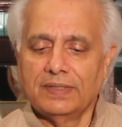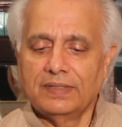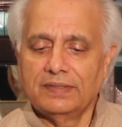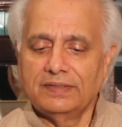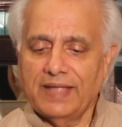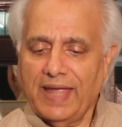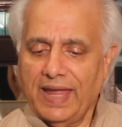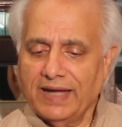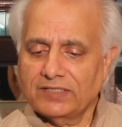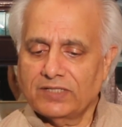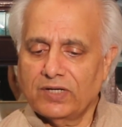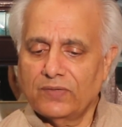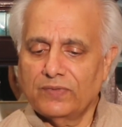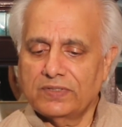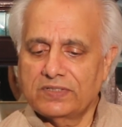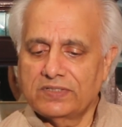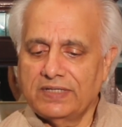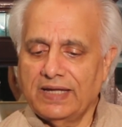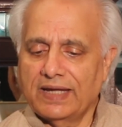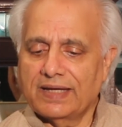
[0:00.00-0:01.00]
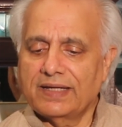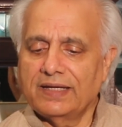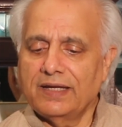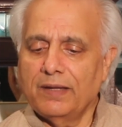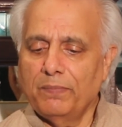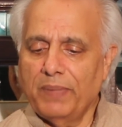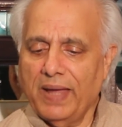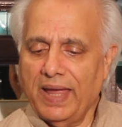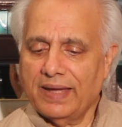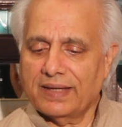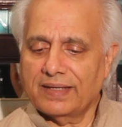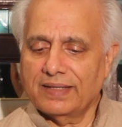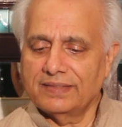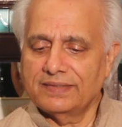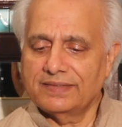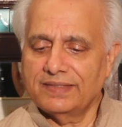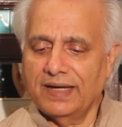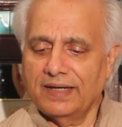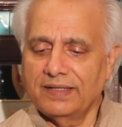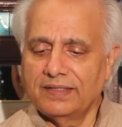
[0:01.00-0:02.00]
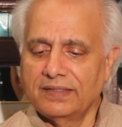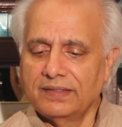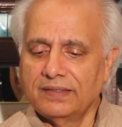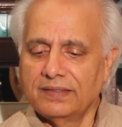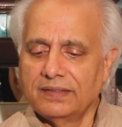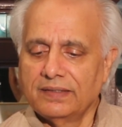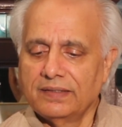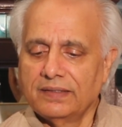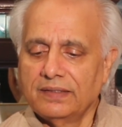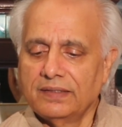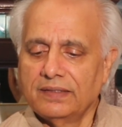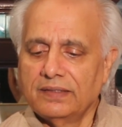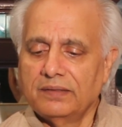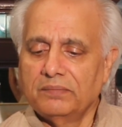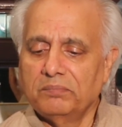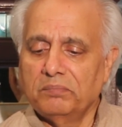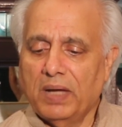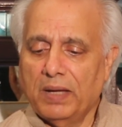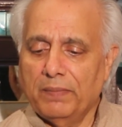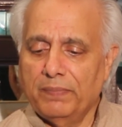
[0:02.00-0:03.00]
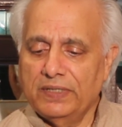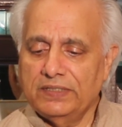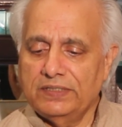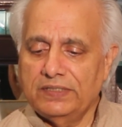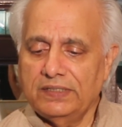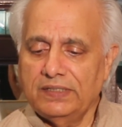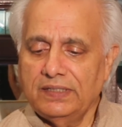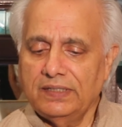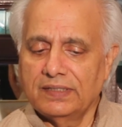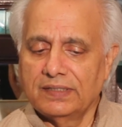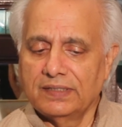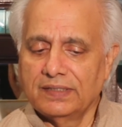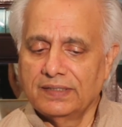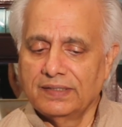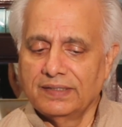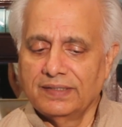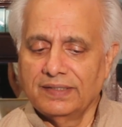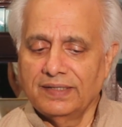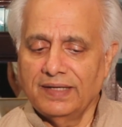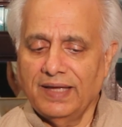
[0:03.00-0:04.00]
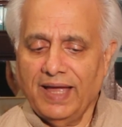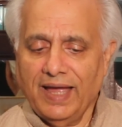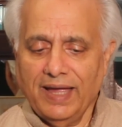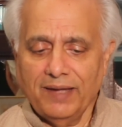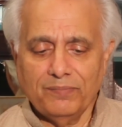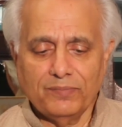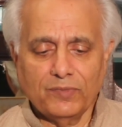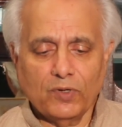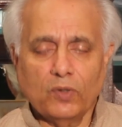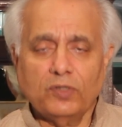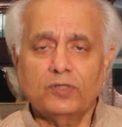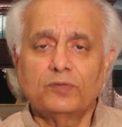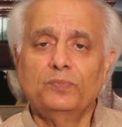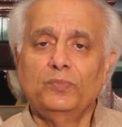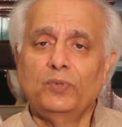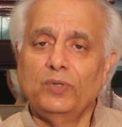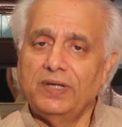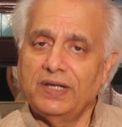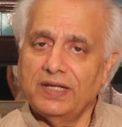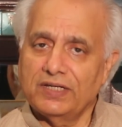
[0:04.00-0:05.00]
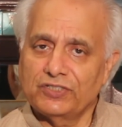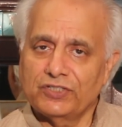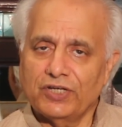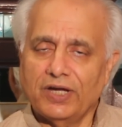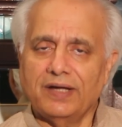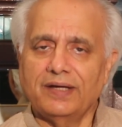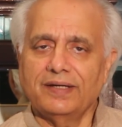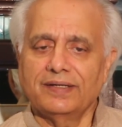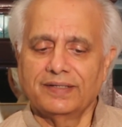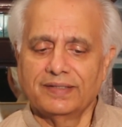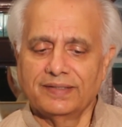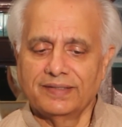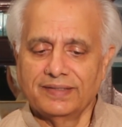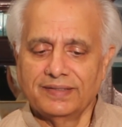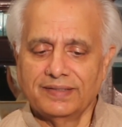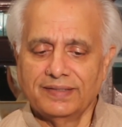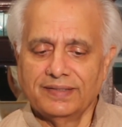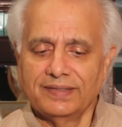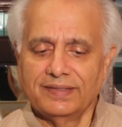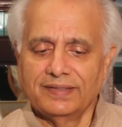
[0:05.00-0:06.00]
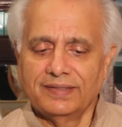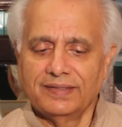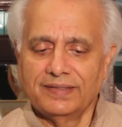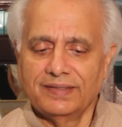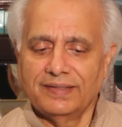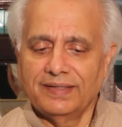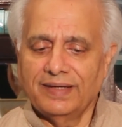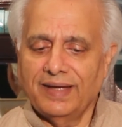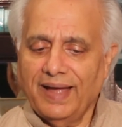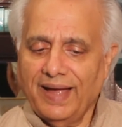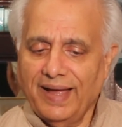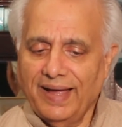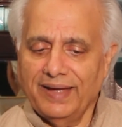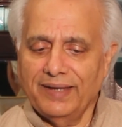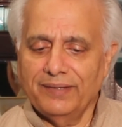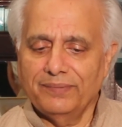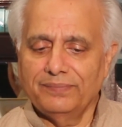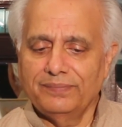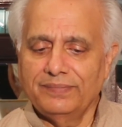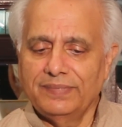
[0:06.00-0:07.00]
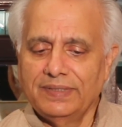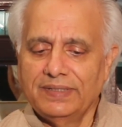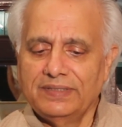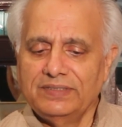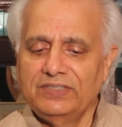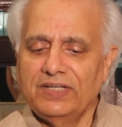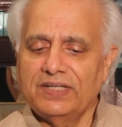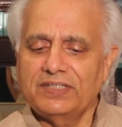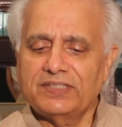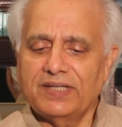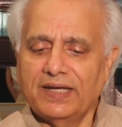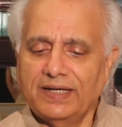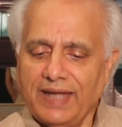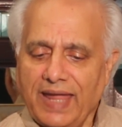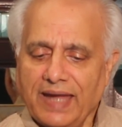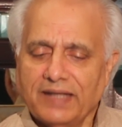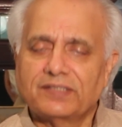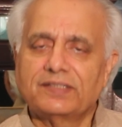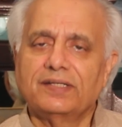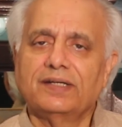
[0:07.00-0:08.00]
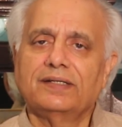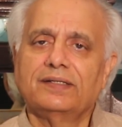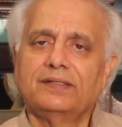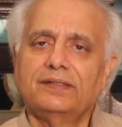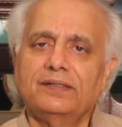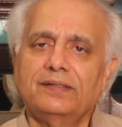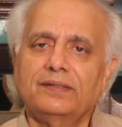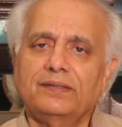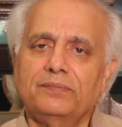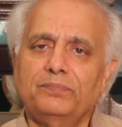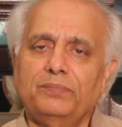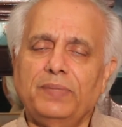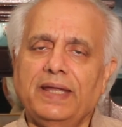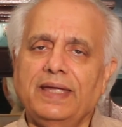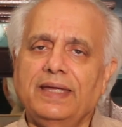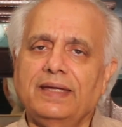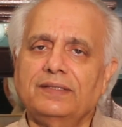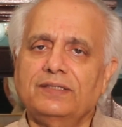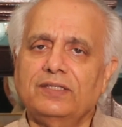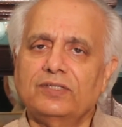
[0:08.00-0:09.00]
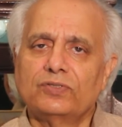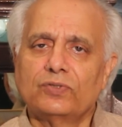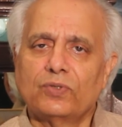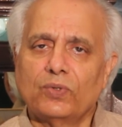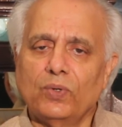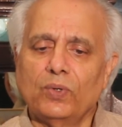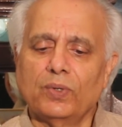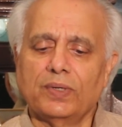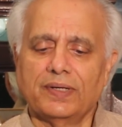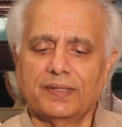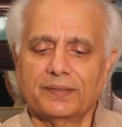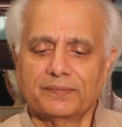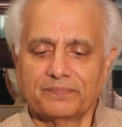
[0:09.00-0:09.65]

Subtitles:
The actor was taken aback and said, Babaji, I am not Bulle Shah. I am just an actor playing this role.